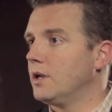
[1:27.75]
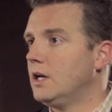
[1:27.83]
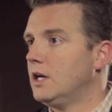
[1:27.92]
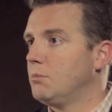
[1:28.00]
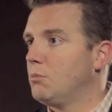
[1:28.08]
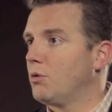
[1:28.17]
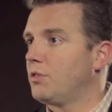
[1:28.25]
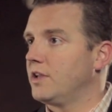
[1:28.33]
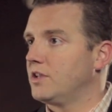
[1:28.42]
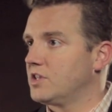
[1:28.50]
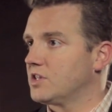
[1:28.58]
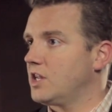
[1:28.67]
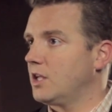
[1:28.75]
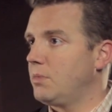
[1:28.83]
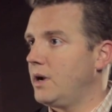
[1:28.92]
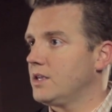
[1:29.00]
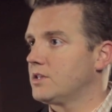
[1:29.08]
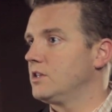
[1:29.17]
and both the
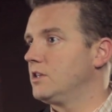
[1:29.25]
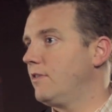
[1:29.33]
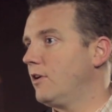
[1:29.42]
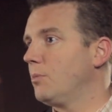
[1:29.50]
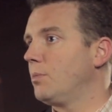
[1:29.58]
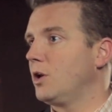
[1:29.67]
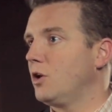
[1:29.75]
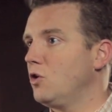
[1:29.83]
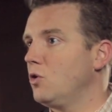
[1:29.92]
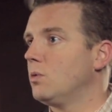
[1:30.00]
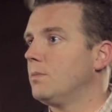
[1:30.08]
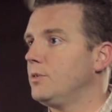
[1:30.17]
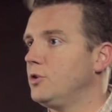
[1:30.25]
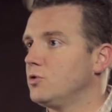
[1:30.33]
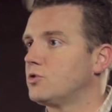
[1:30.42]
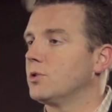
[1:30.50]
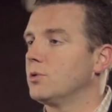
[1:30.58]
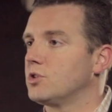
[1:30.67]
existing base and developing
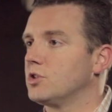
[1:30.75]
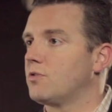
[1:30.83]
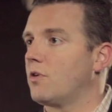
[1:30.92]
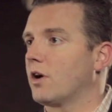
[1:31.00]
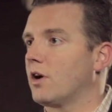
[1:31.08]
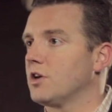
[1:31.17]
new solutions for our